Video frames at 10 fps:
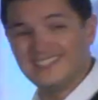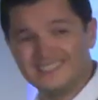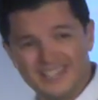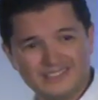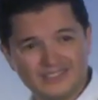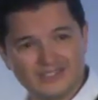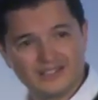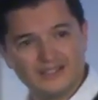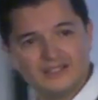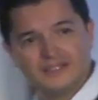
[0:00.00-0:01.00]
This is a
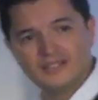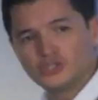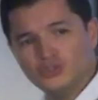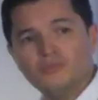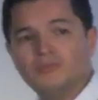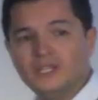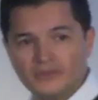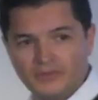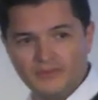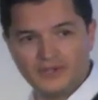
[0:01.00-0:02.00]
desert. There shouldn't
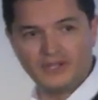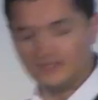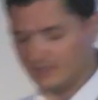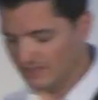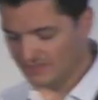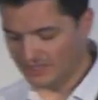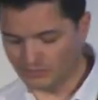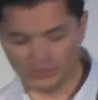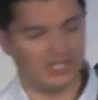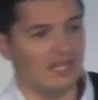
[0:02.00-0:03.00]
be a river here.
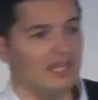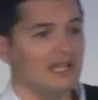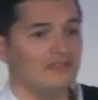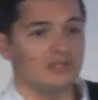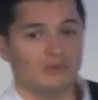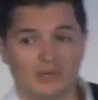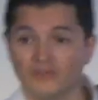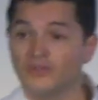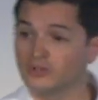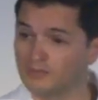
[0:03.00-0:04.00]
This was taken after
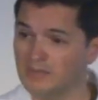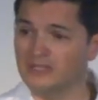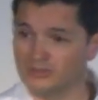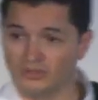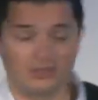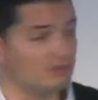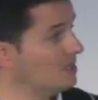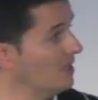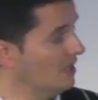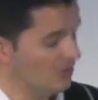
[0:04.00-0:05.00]
one of those big
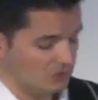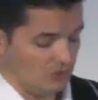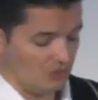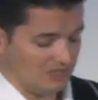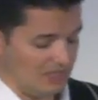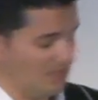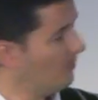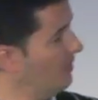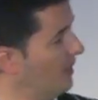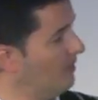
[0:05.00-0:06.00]
storms. So you can see
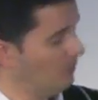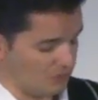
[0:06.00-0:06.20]
the river.